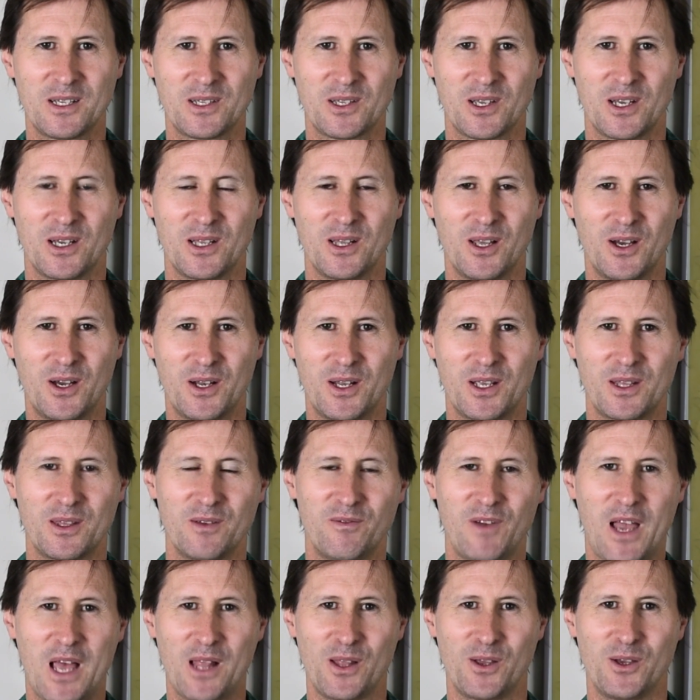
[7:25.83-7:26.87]
so learning the
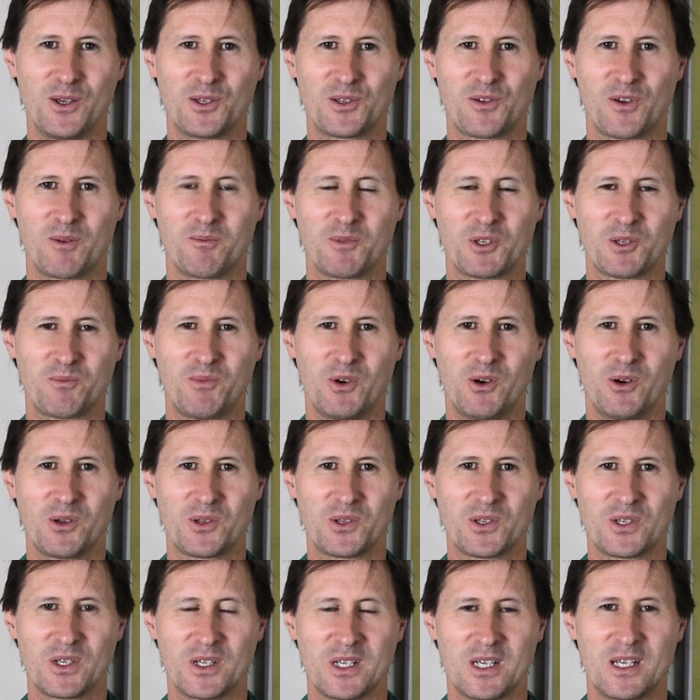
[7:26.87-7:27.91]
values from
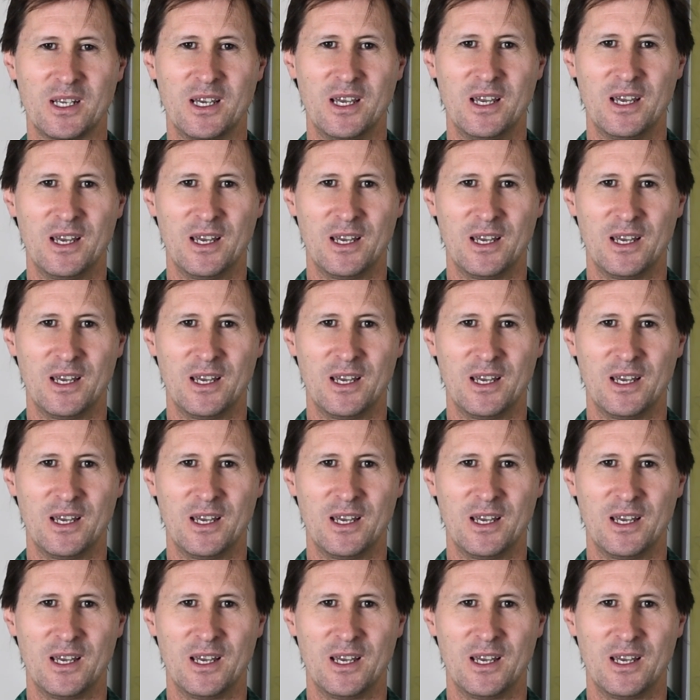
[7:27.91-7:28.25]
sports and